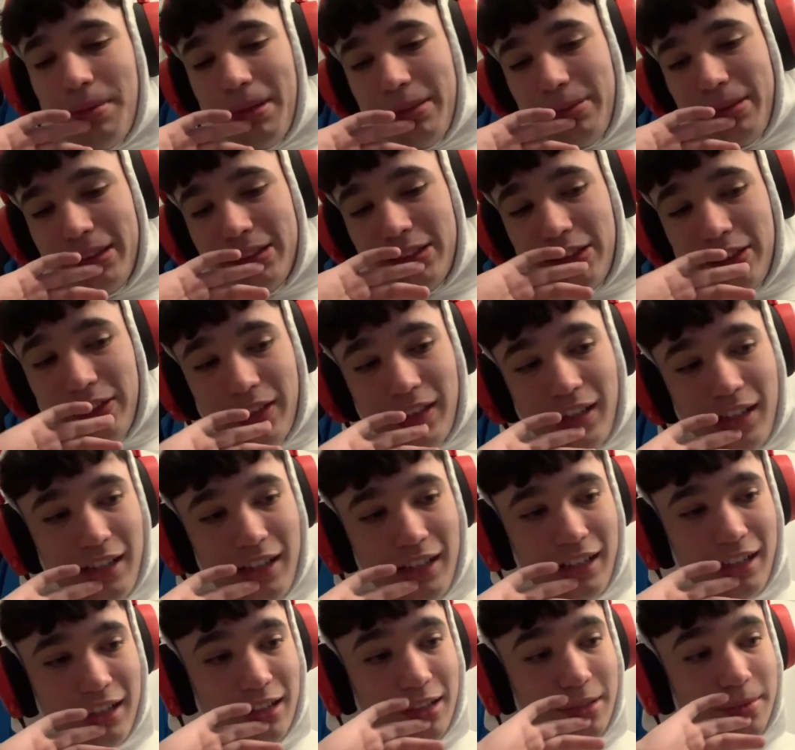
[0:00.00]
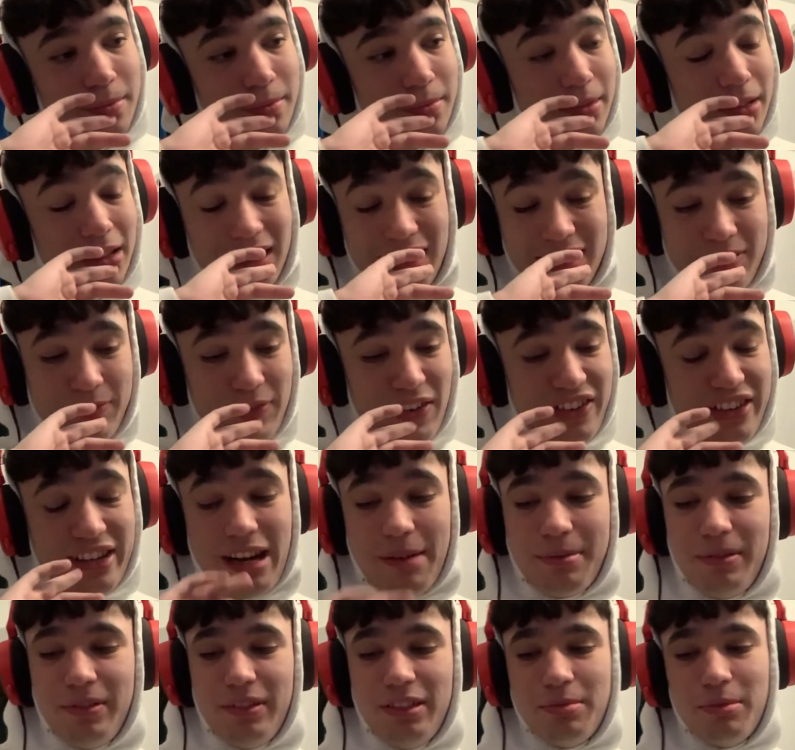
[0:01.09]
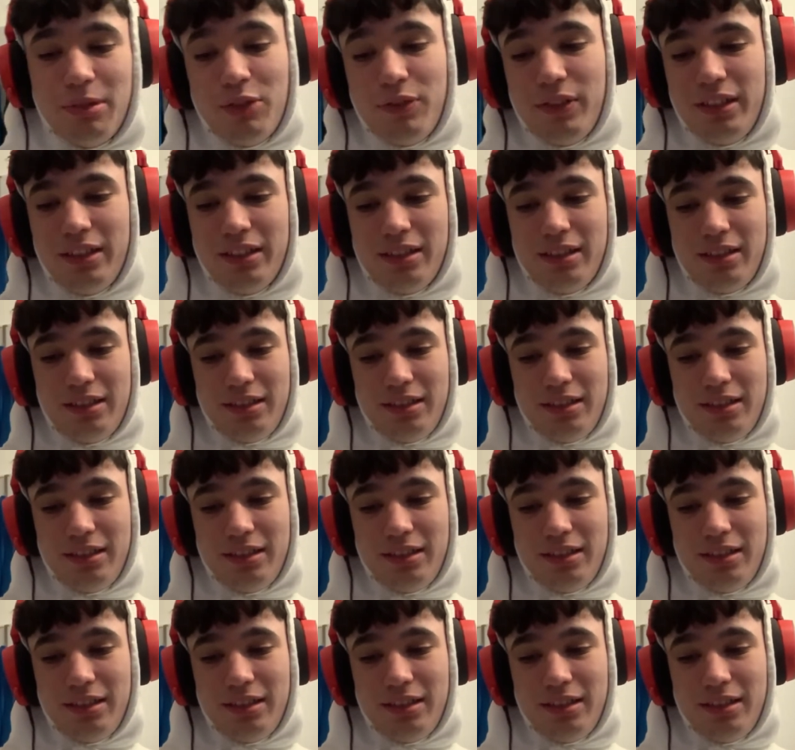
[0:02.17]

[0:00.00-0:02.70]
Place Part 2. I was very happy with this movie.